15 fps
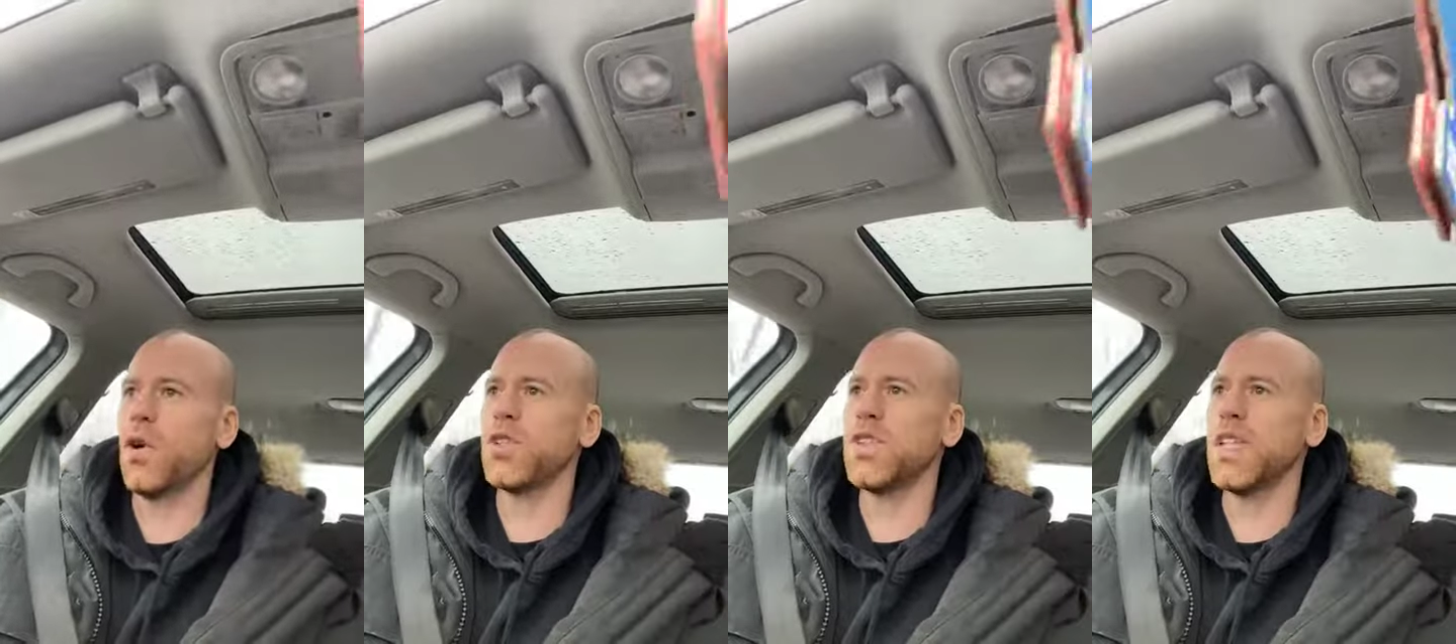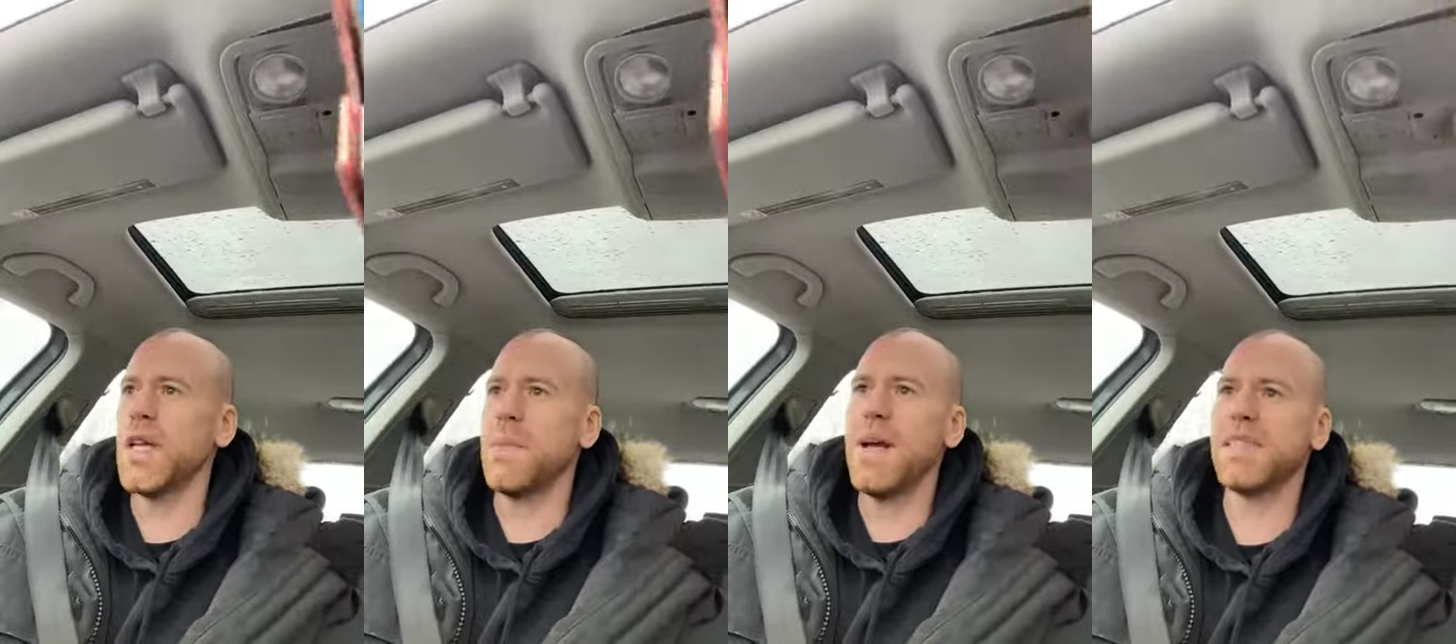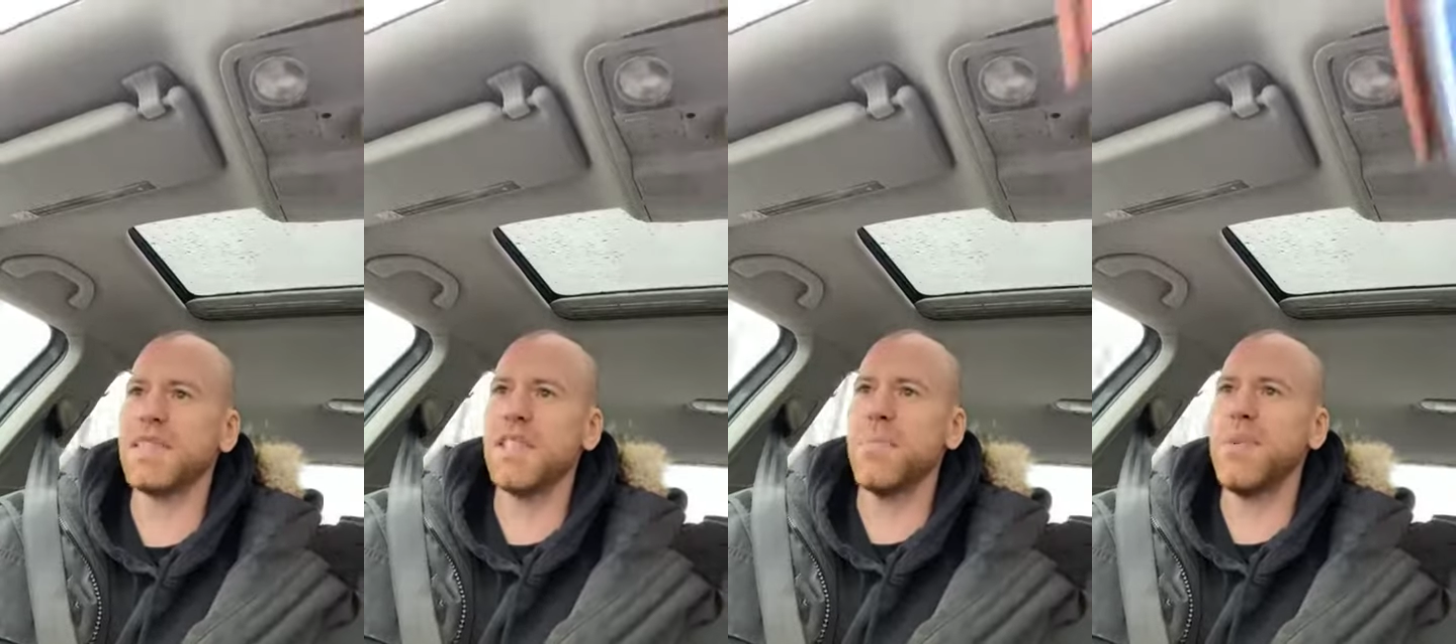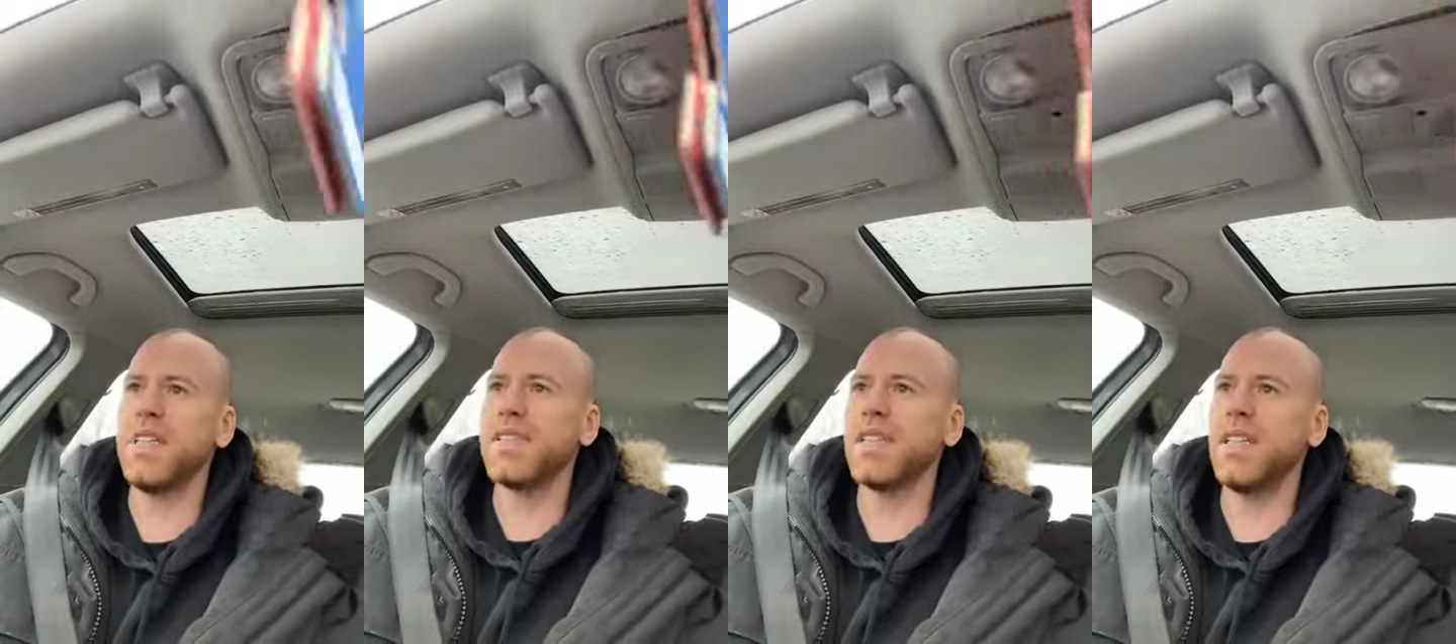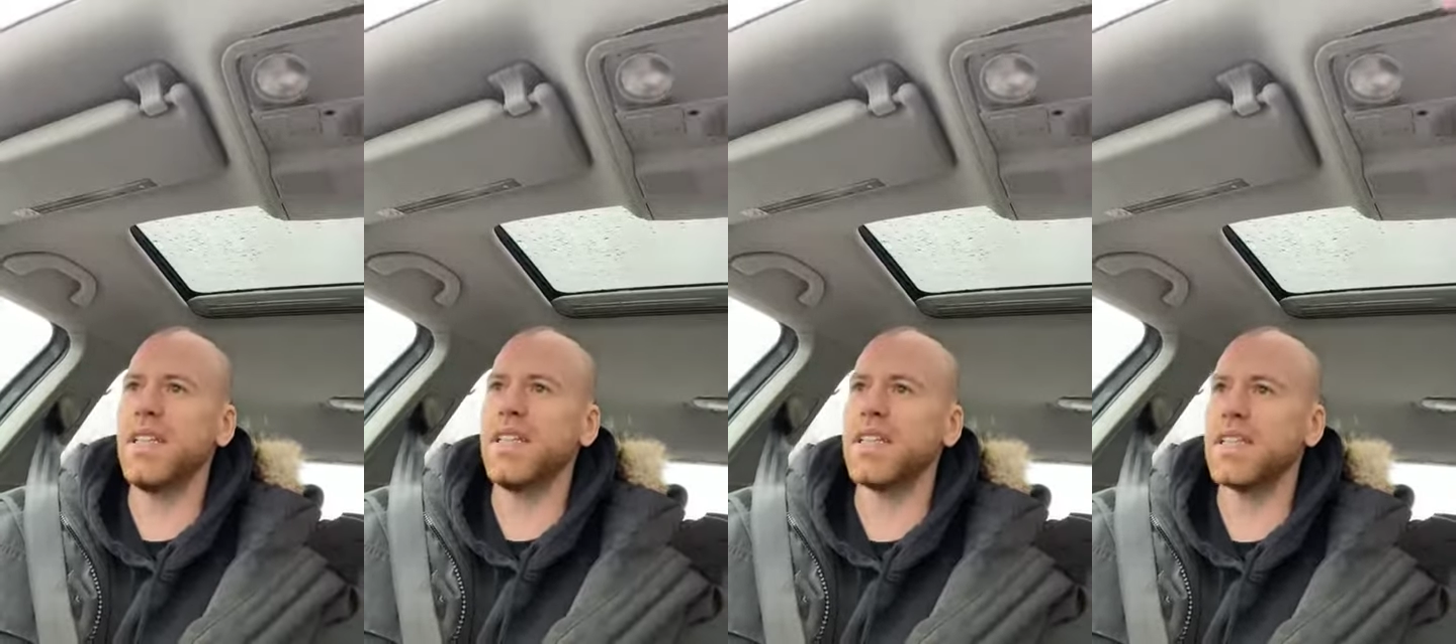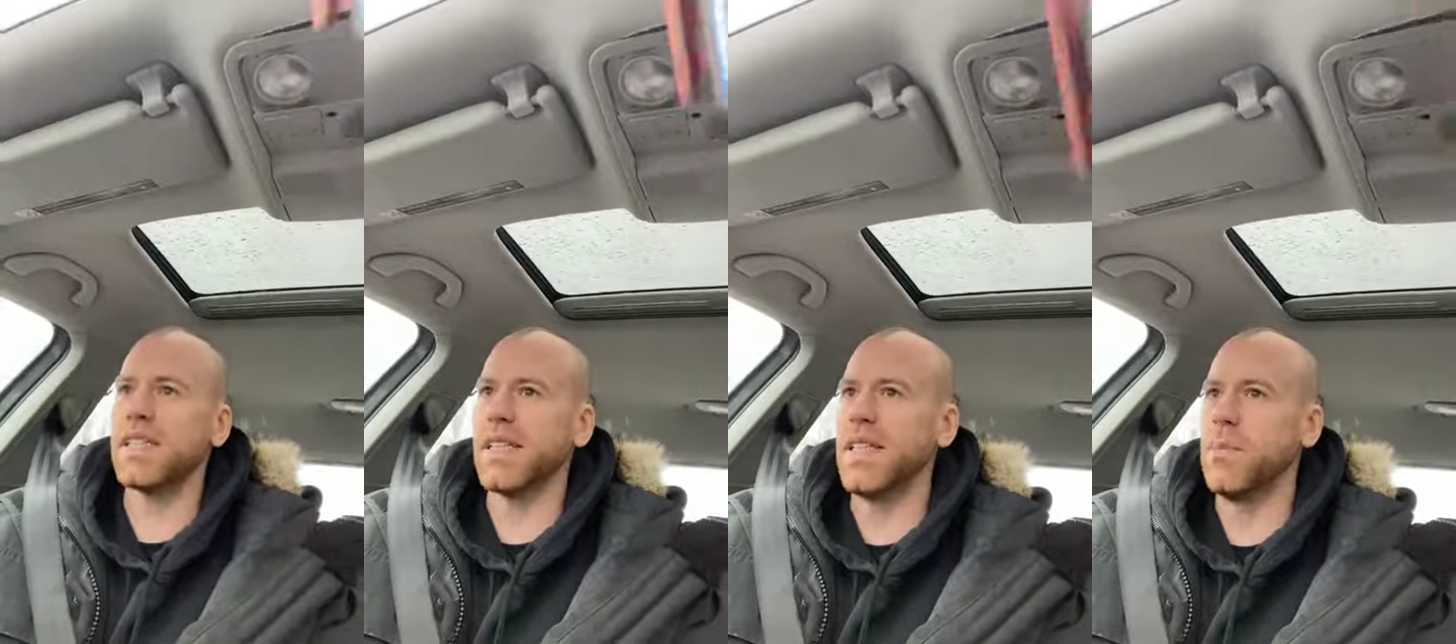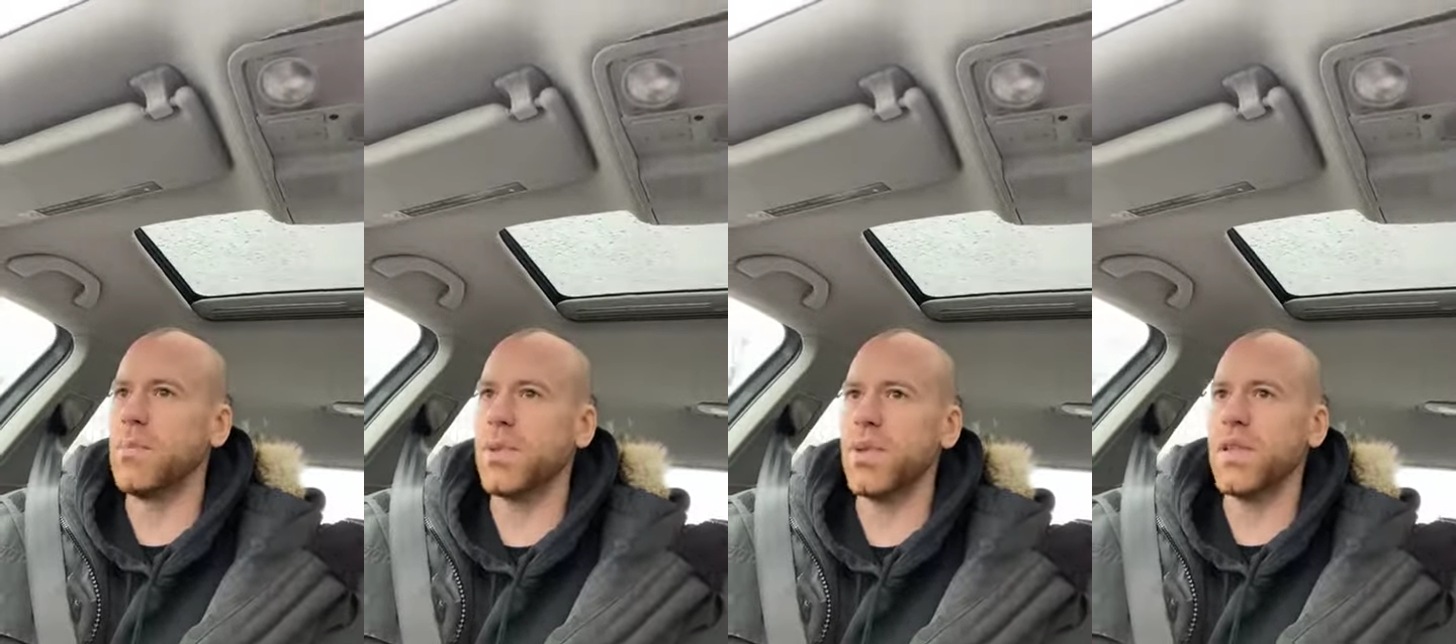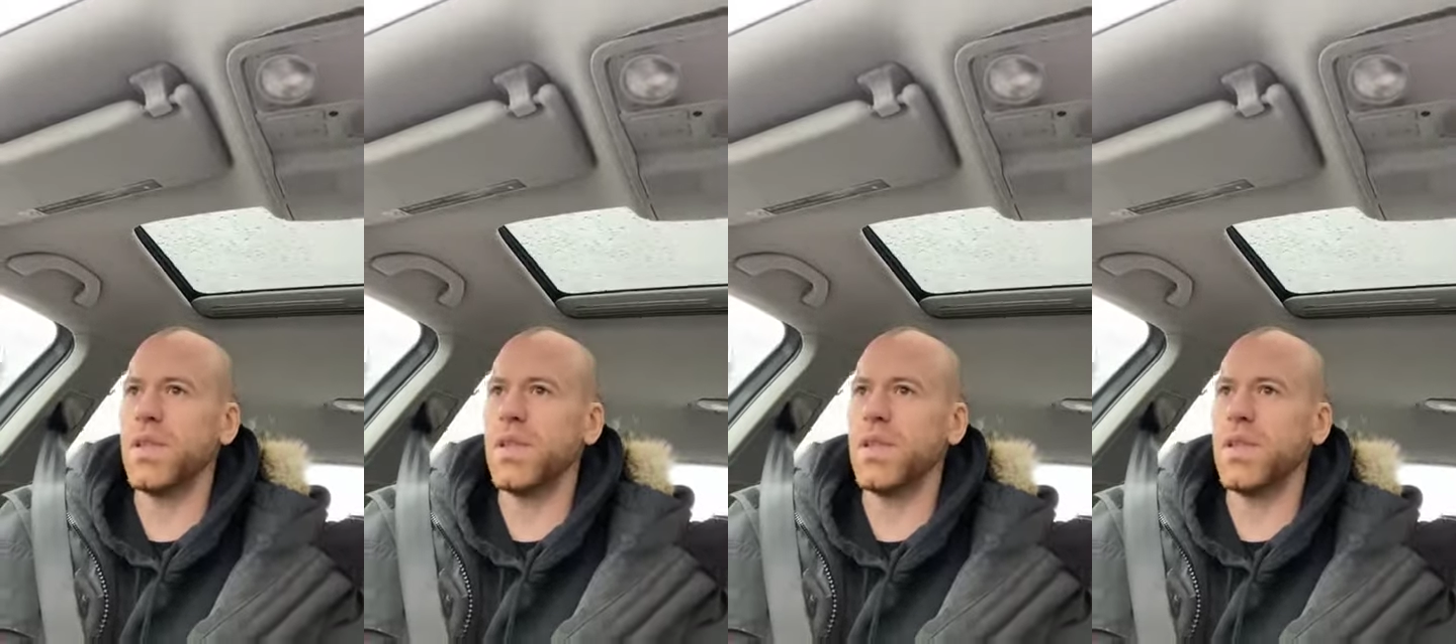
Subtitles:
First thing that messes up insulin is sleep.